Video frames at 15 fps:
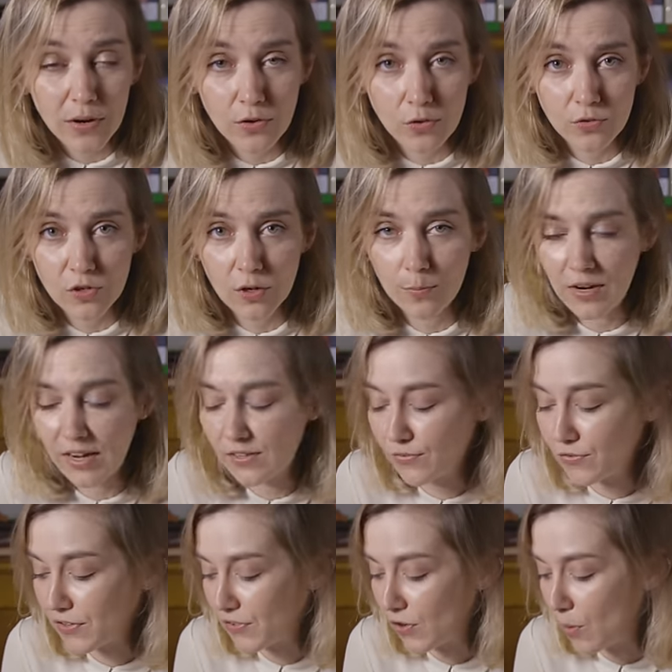burial took place,
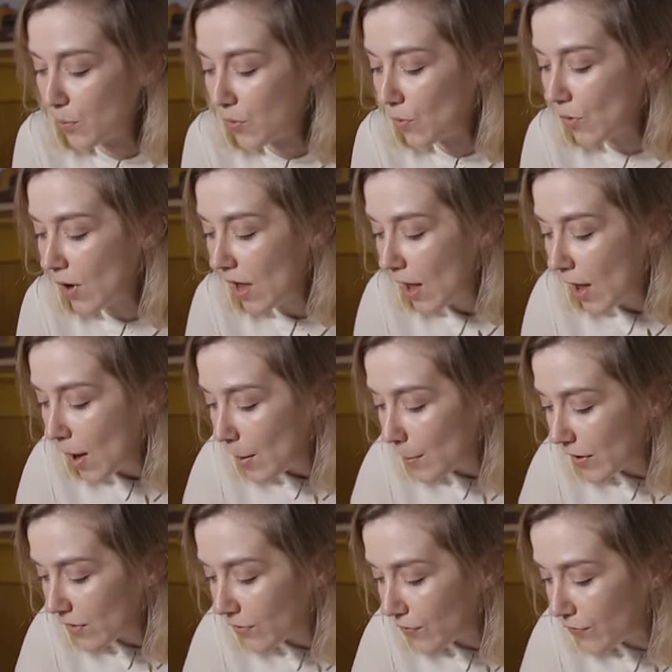for example. But the